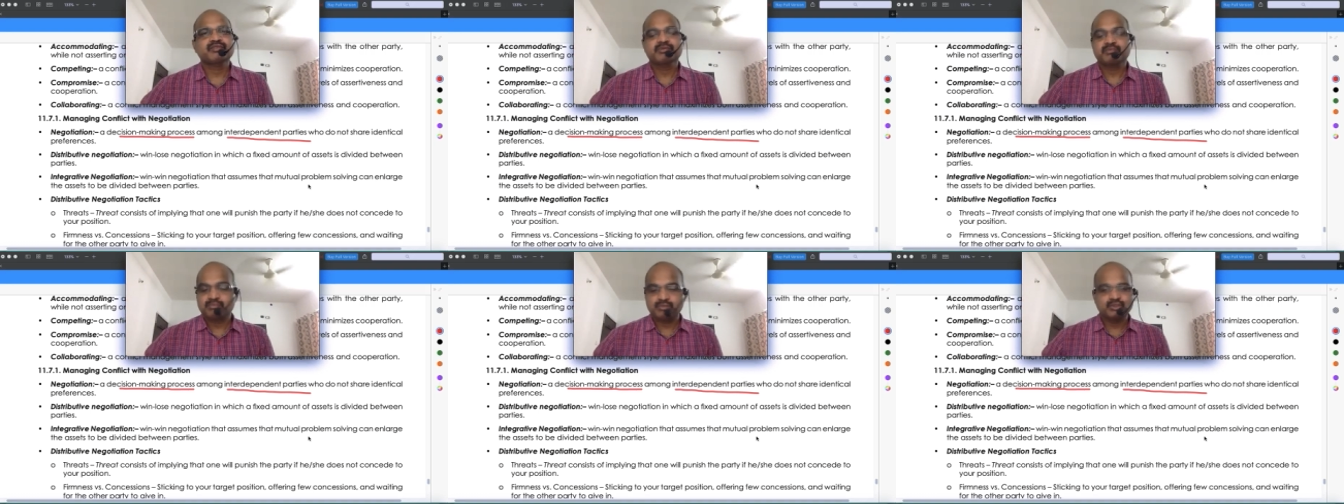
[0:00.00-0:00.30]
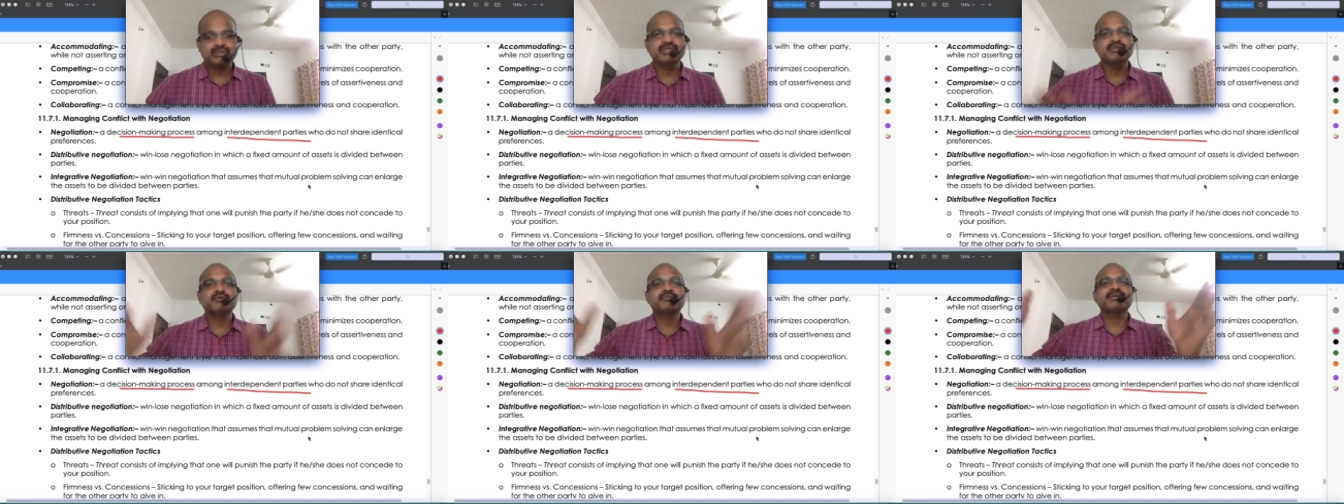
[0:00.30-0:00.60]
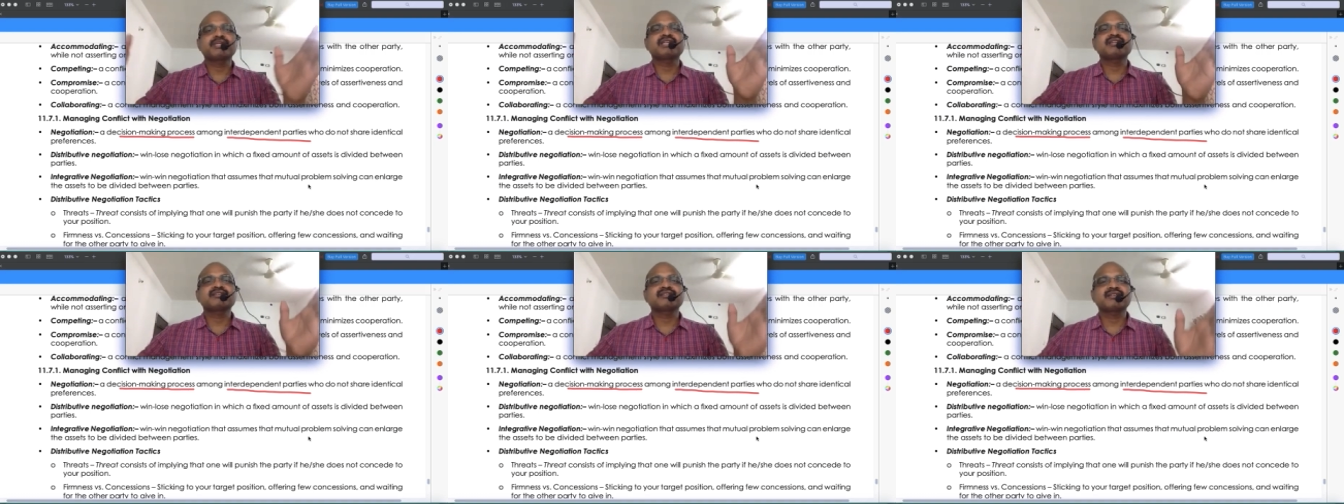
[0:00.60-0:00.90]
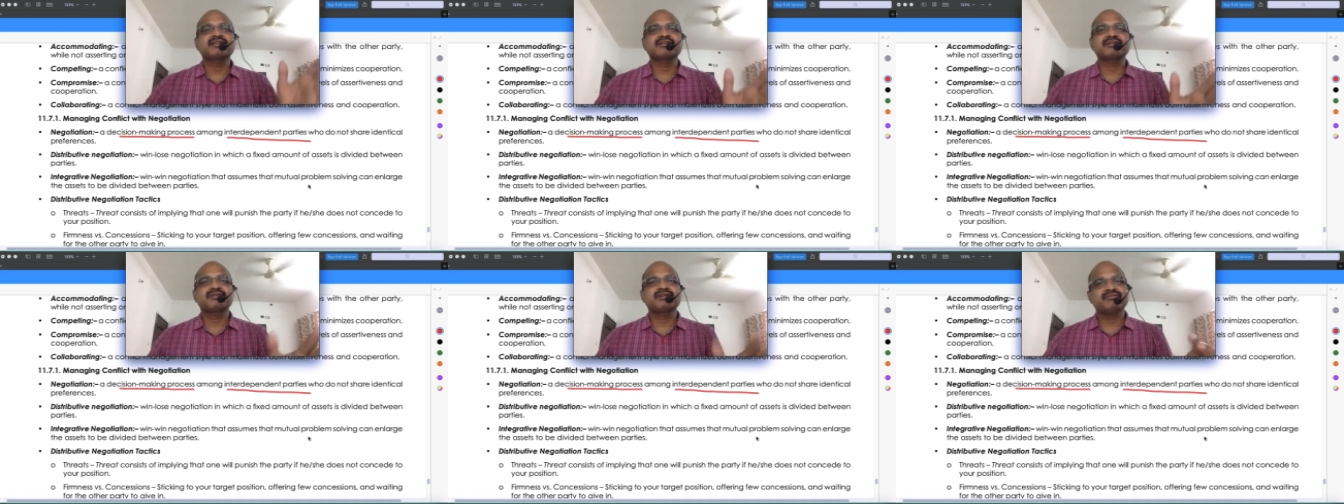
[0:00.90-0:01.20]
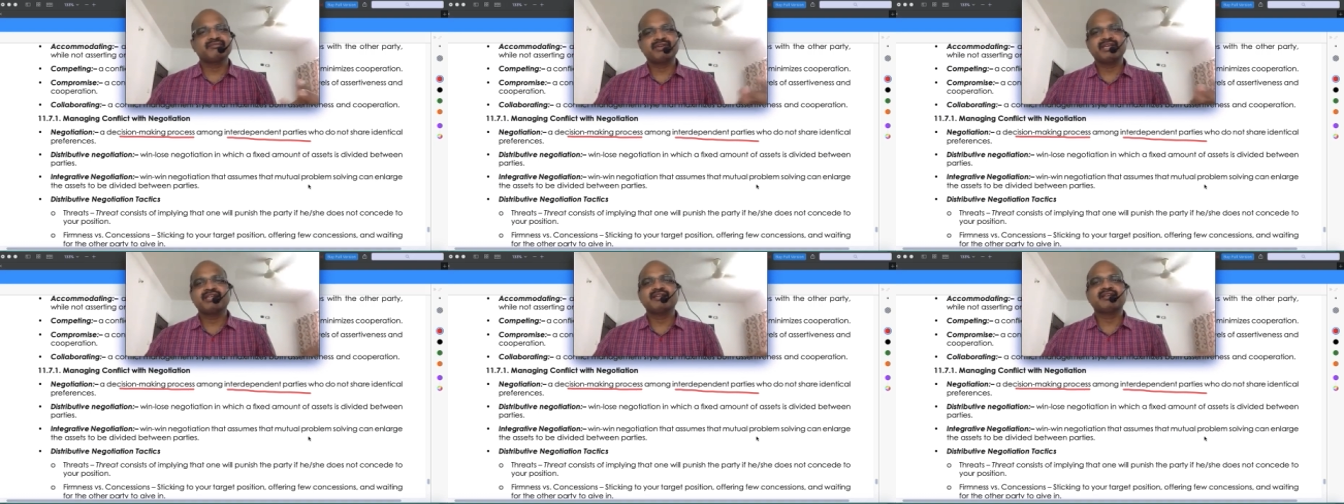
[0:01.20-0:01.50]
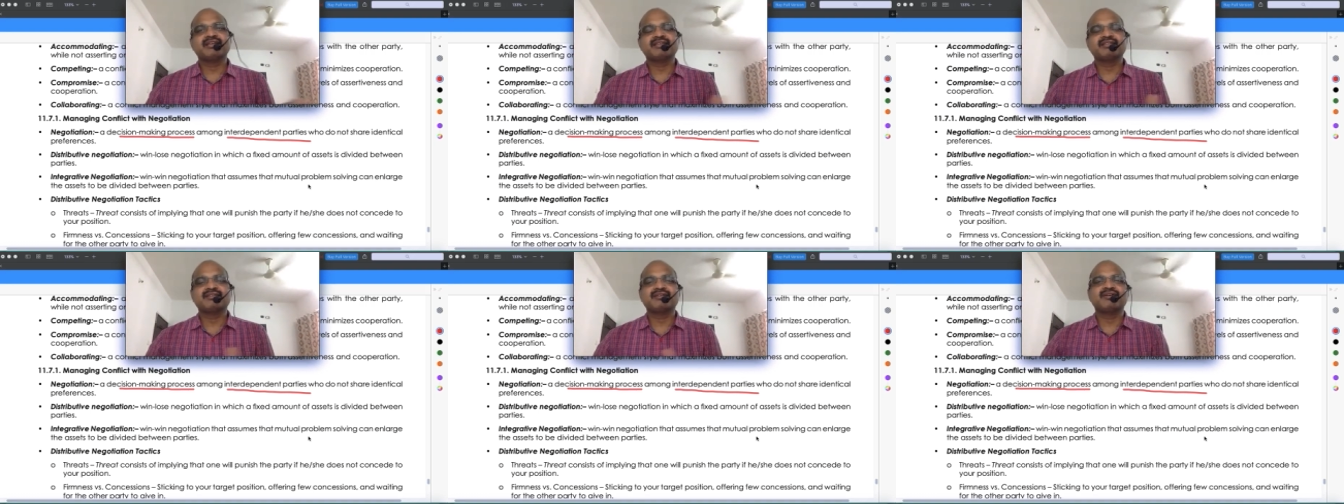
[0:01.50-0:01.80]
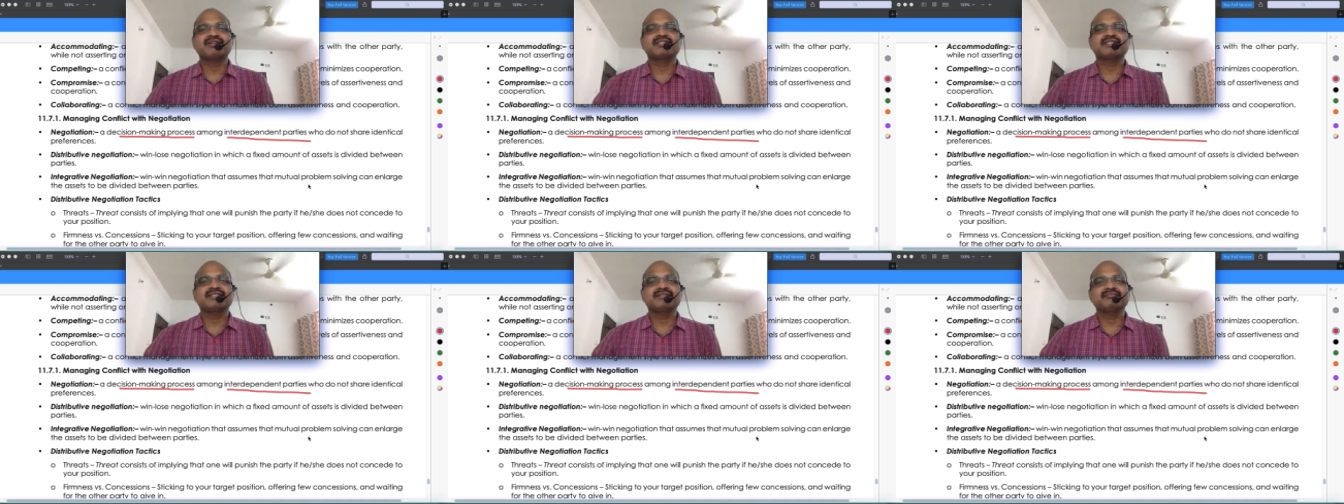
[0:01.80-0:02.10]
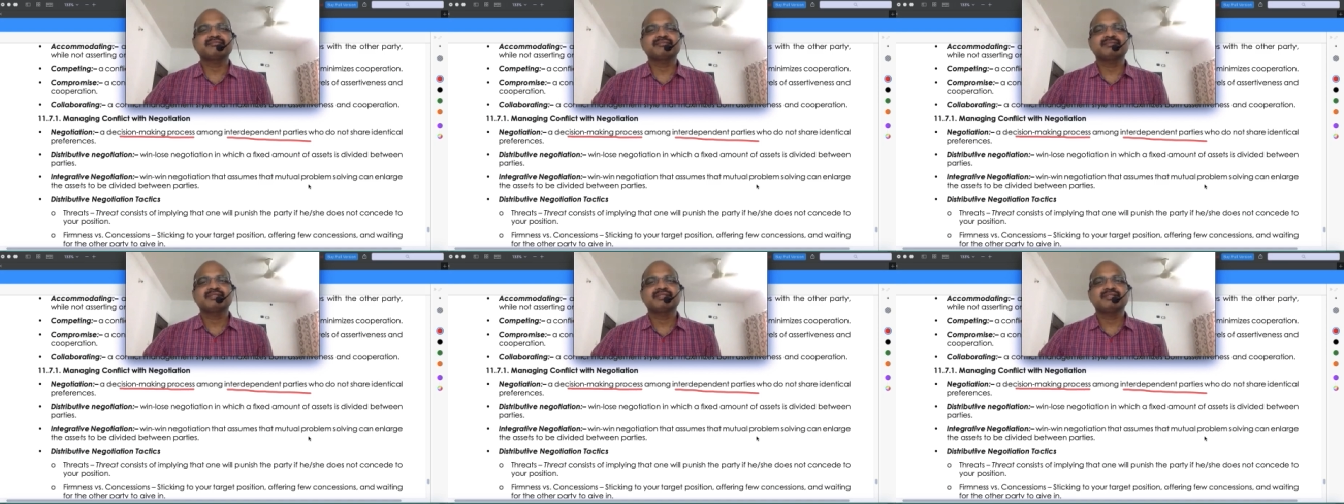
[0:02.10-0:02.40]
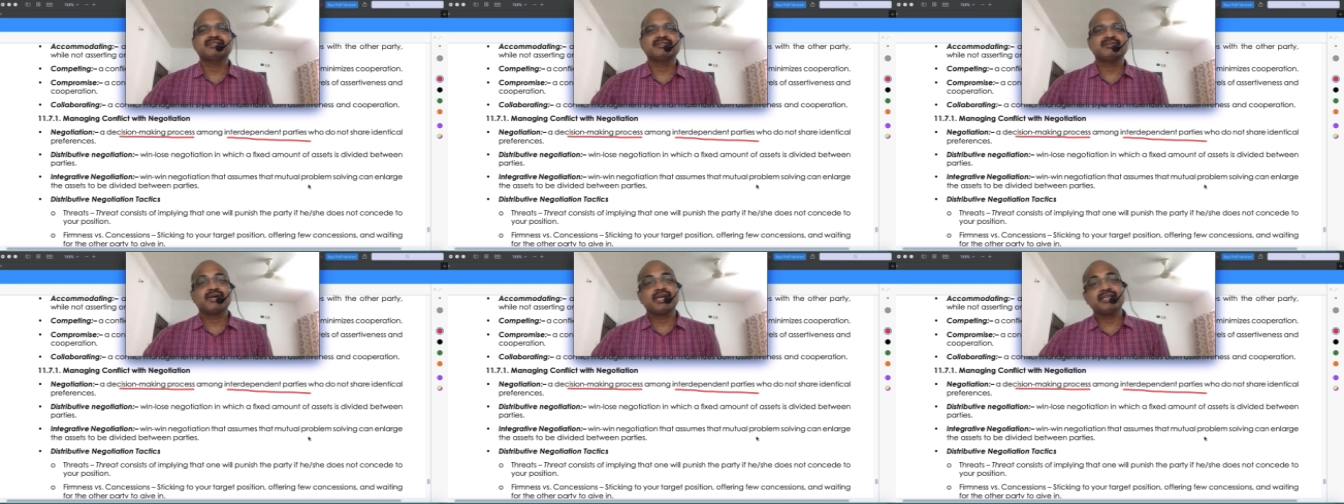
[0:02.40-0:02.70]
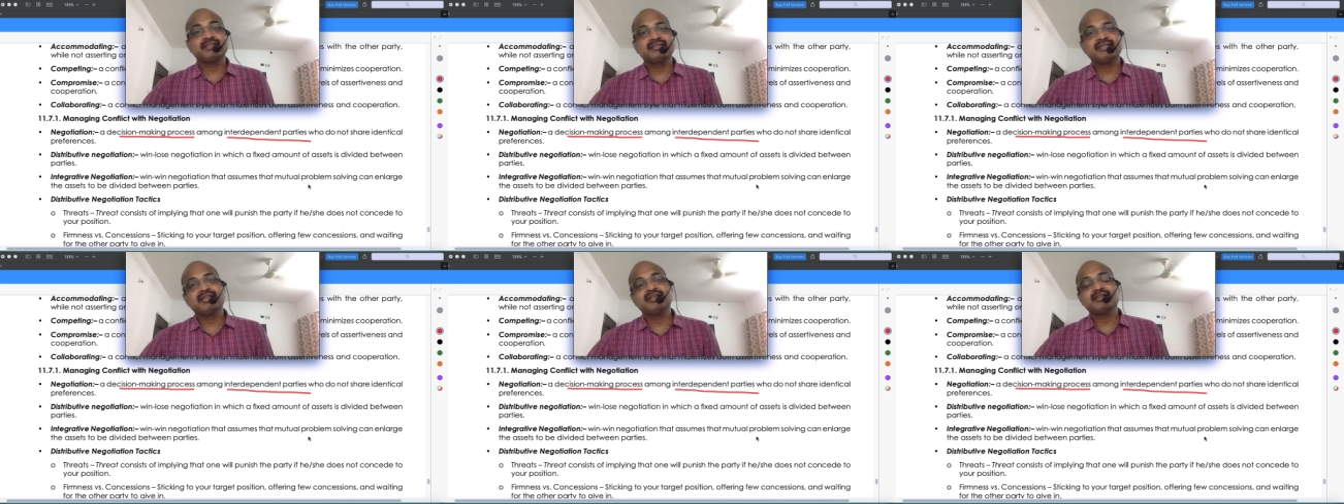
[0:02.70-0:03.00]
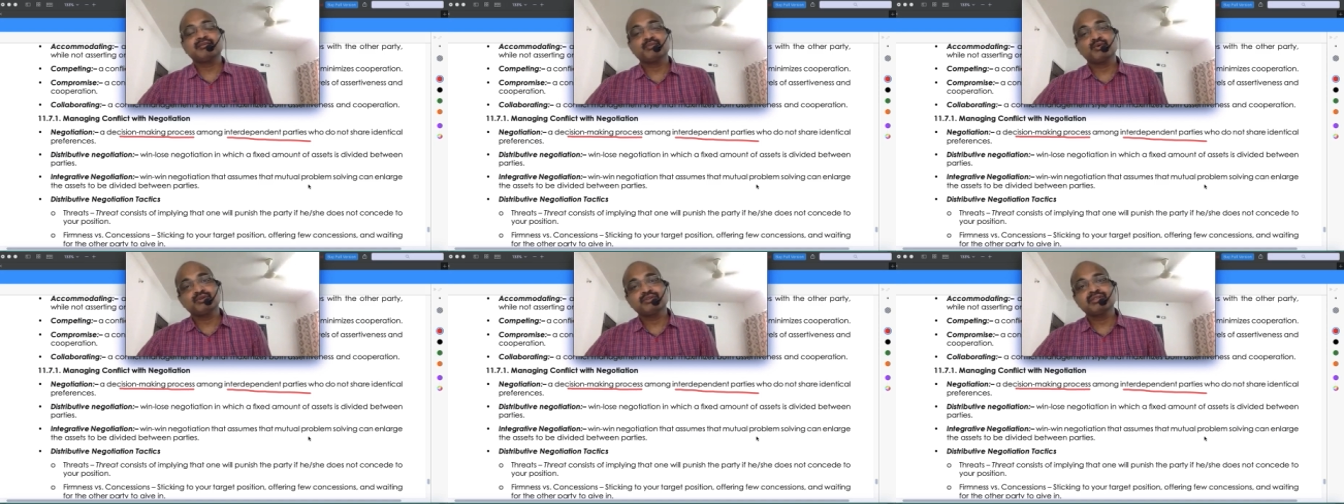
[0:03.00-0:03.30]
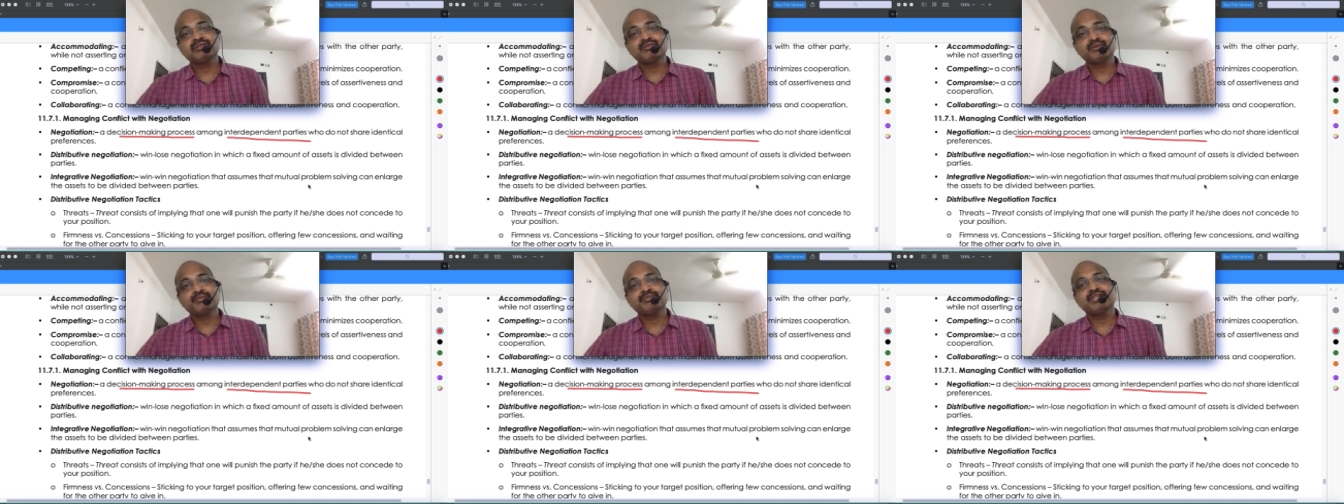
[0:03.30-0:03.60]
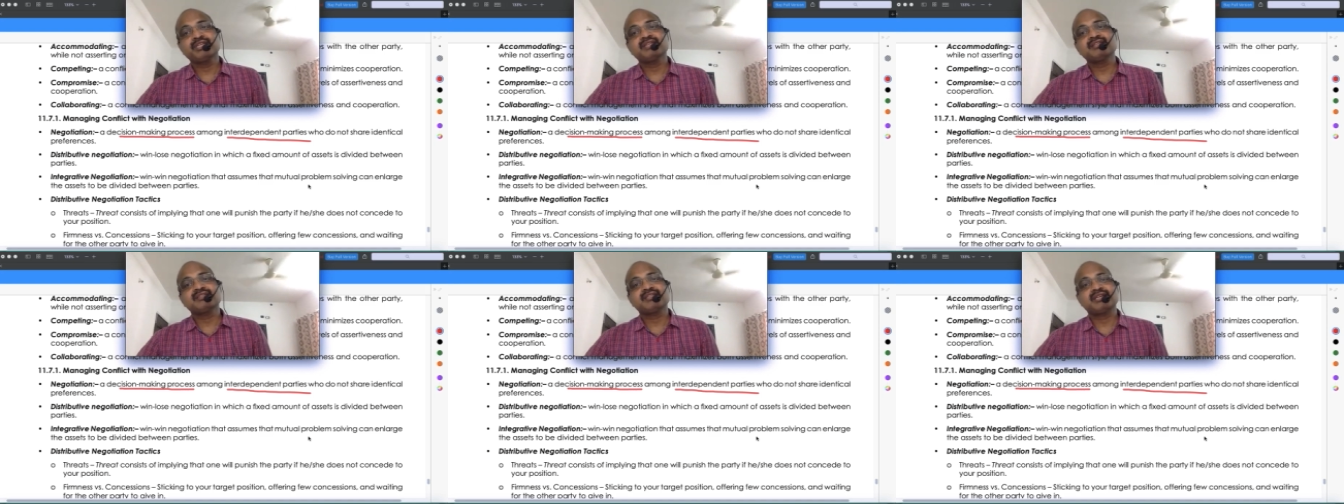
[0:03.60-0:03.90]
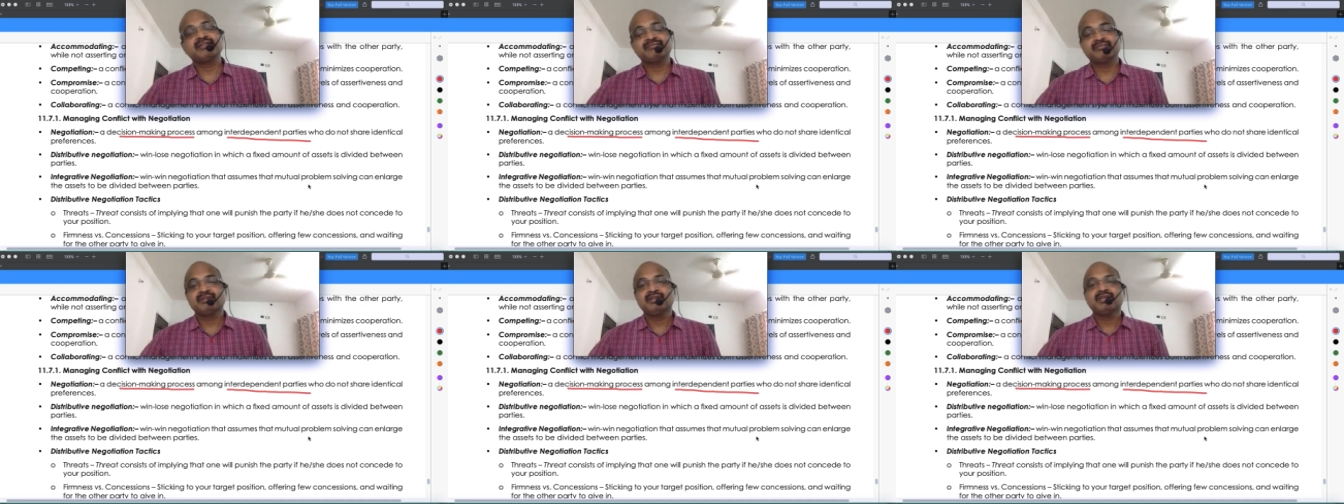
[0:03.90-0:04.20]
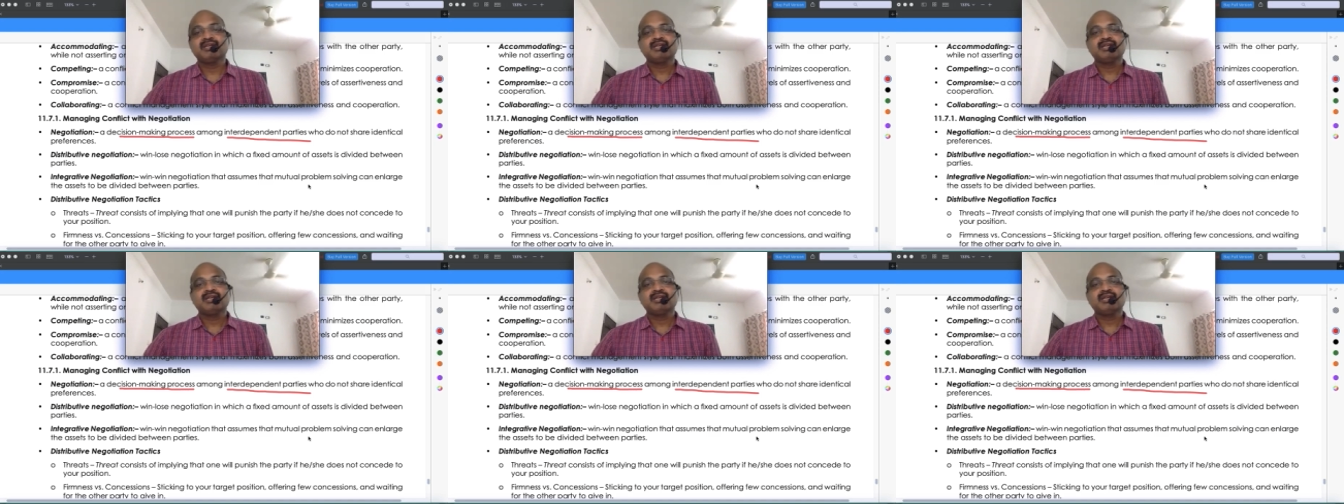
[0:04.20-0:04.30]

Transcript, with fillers: both the opinions are good very nice awesome so i think both the opinions have